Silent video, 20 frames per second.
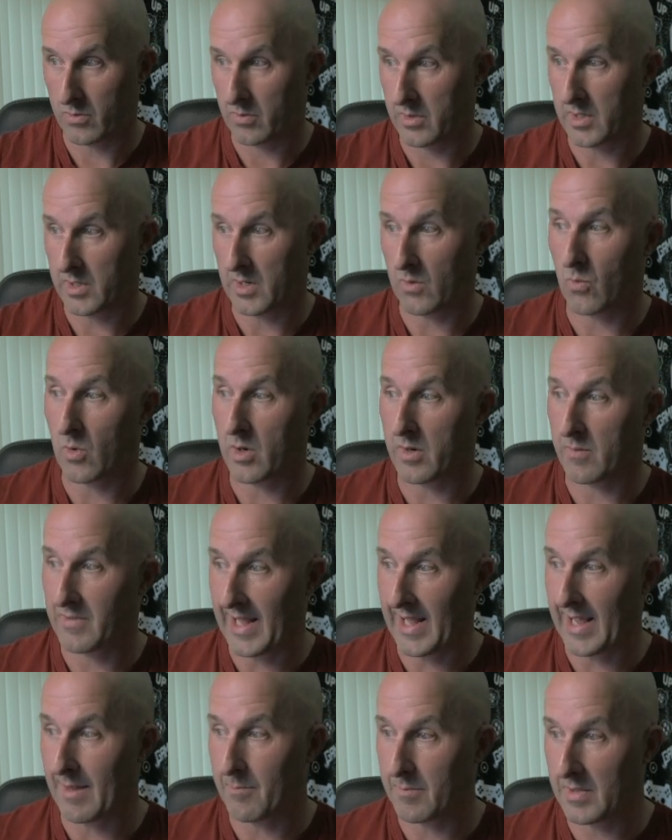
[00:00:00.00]
Now what
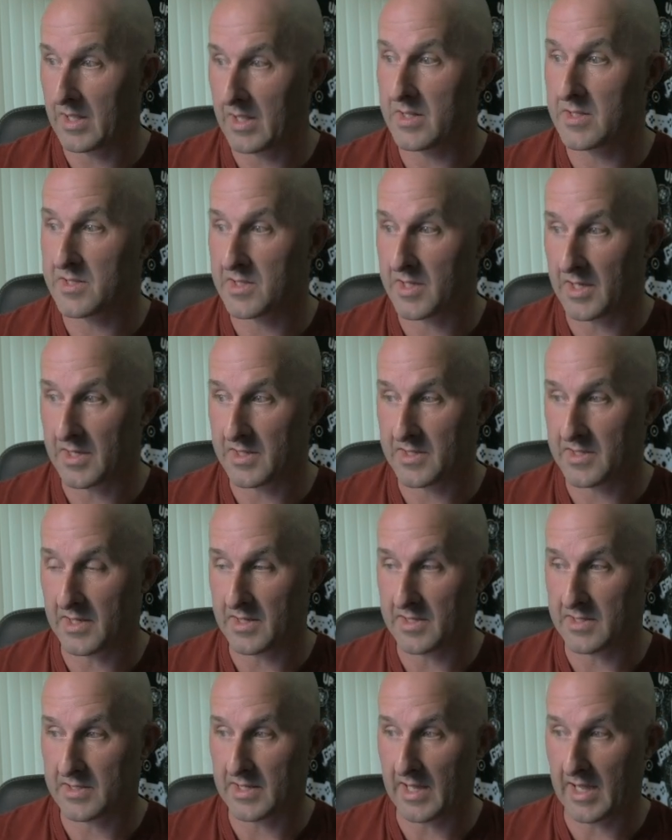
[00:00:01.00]
that means
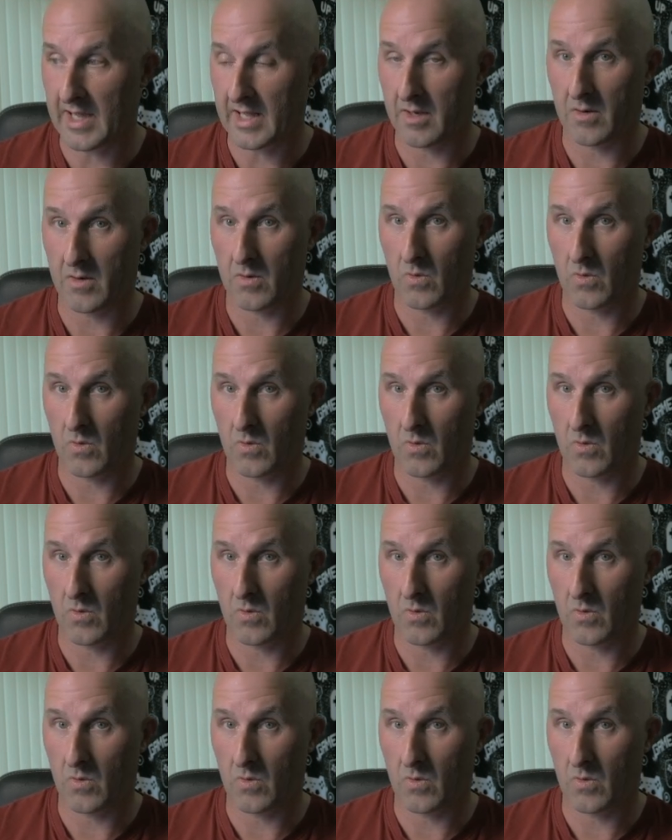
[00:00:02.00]
is that